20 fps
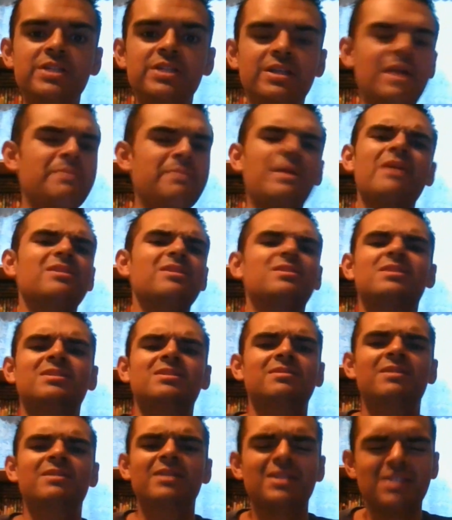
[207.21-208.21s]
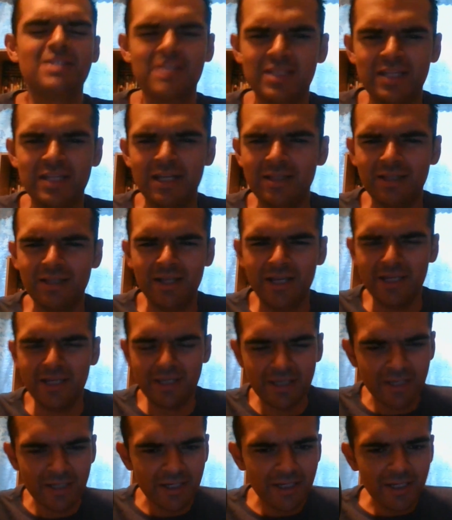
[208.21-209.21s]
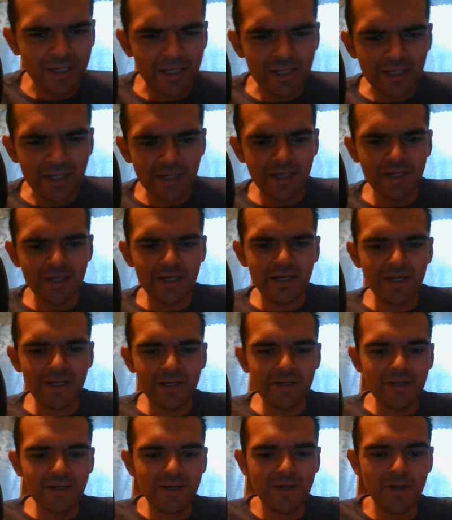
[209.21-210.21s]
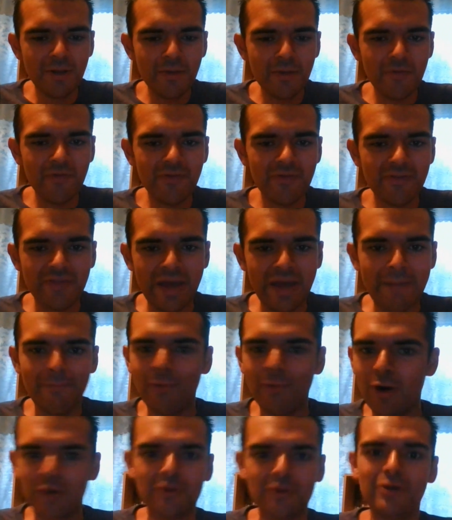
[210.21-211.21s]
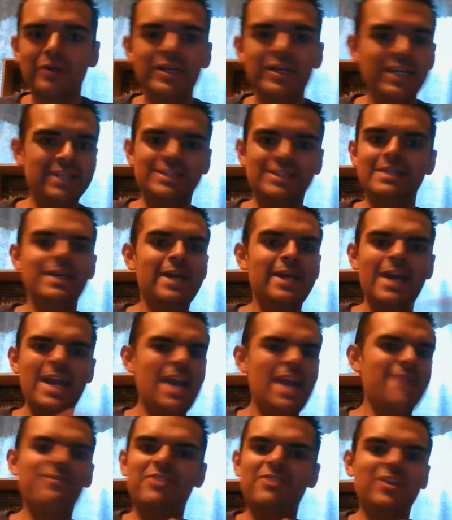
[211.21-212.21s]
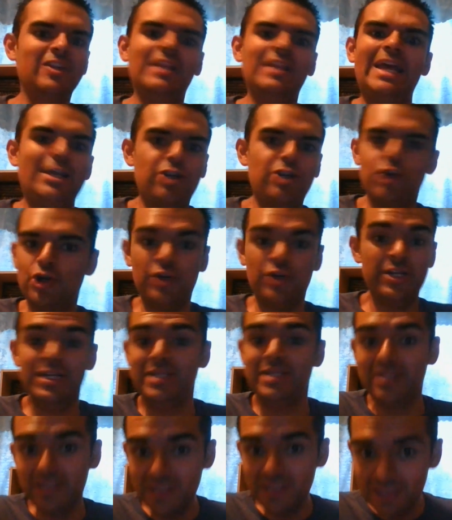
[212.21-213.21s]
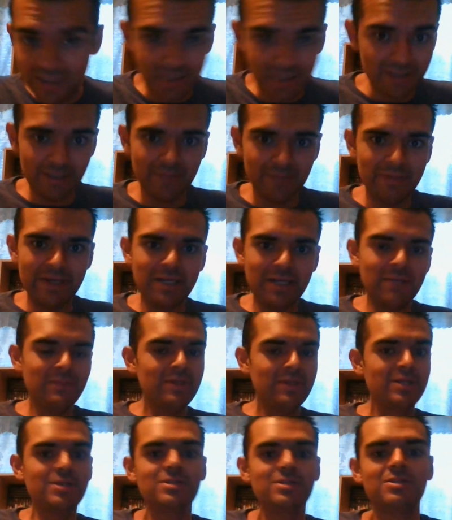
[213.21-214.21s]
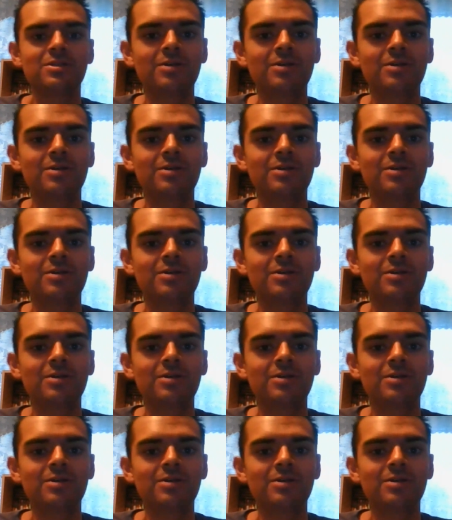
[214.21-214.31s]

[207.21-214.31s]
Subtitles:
And I'm not gonna say that, like, that Mara is everything like Ernie is by any means.